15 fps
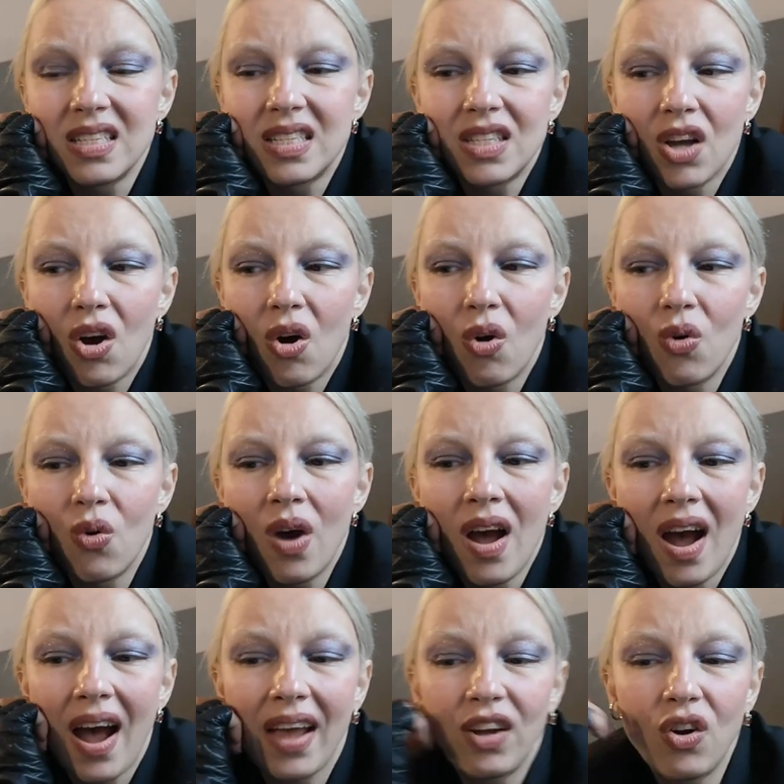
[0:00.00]
So
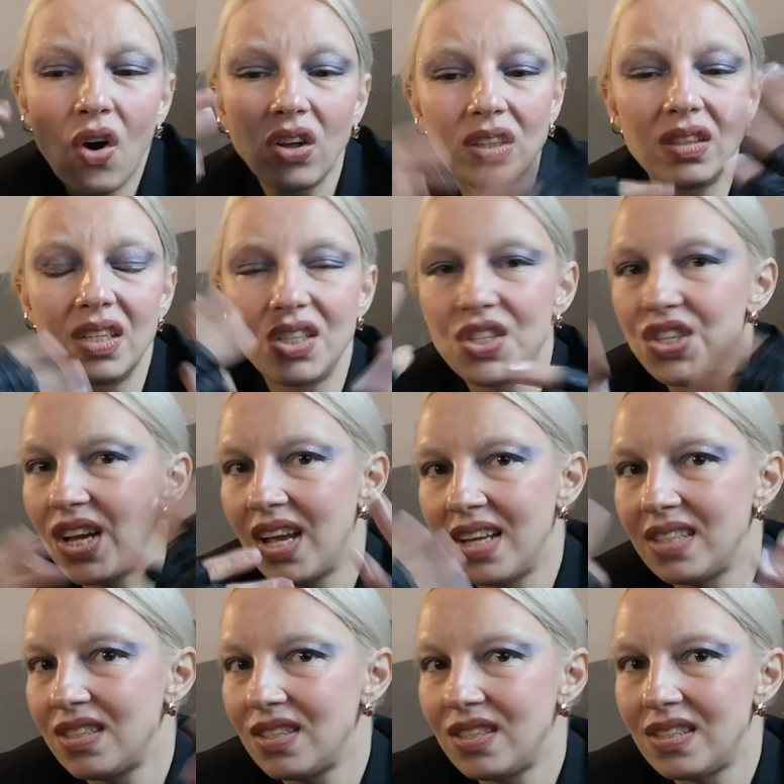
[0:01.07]
I got the
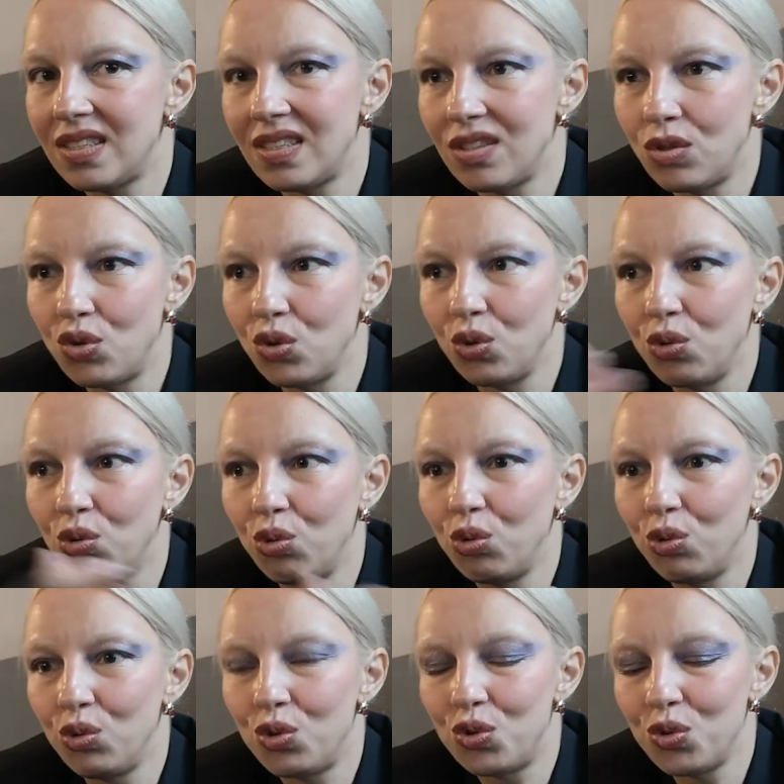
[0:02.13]
chance
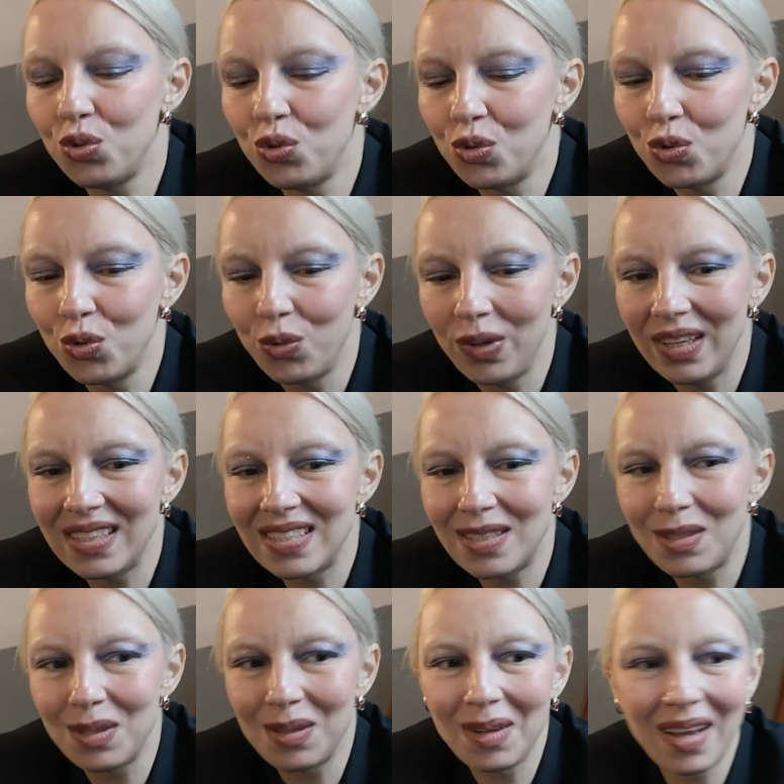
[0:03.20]
to to
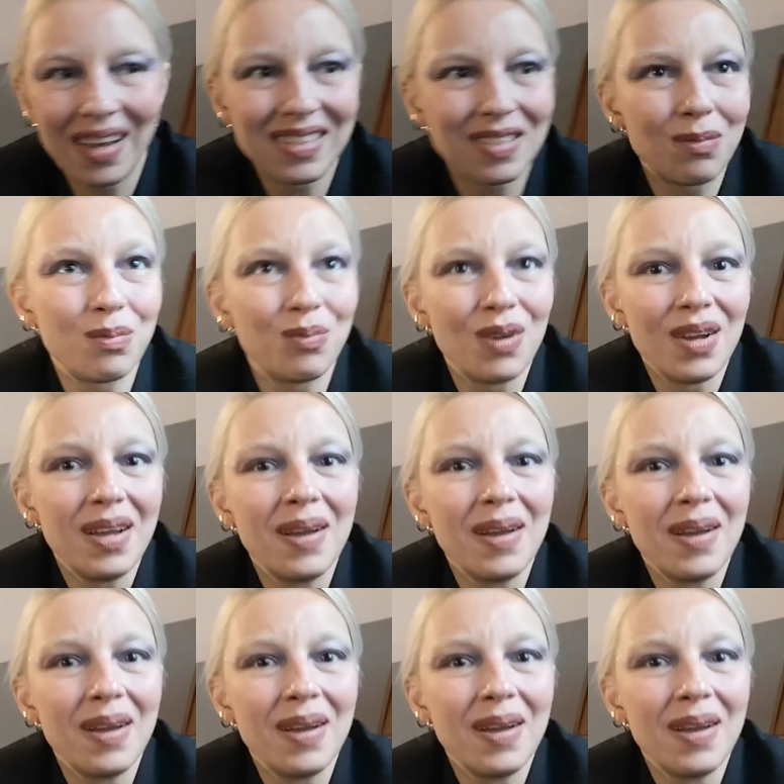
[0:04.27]
ex- we passed